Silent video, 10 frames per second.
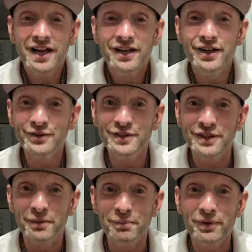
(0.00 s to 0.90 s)
go to
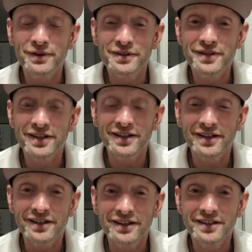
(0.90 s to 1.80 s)
the, to
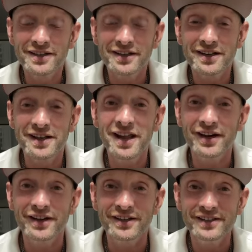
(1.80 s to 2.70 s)
the, to the dinner.